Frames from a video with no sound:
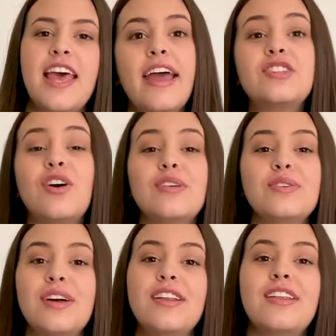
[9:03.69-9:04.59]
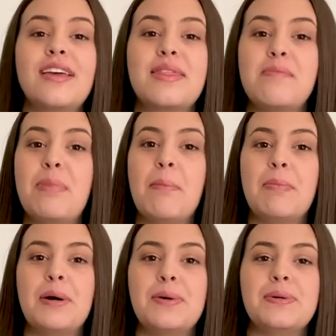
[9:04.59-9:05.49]
It's also kind of like the
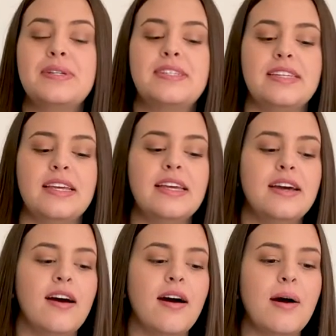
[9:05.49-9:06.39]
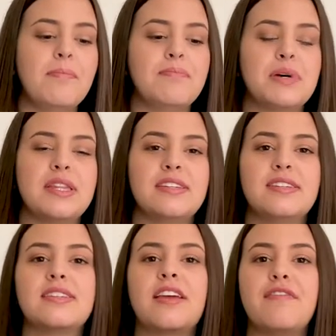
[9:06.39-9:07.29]
Bumbo seat, um, but this
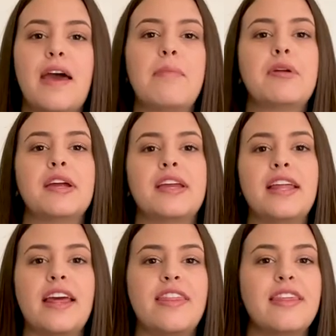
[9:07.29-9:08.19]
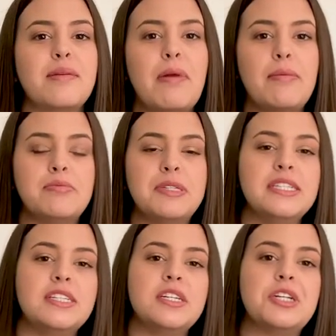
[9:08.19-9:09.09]
is like fabric and I think probably
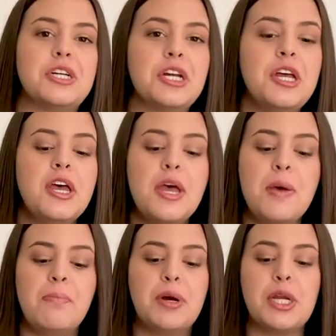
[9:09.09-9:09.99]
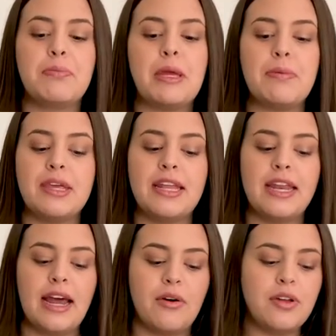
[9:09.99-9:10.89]
easier to put your baby in
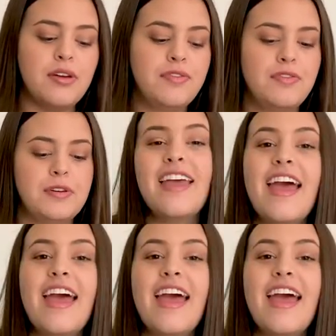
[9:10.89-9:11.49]
and out of.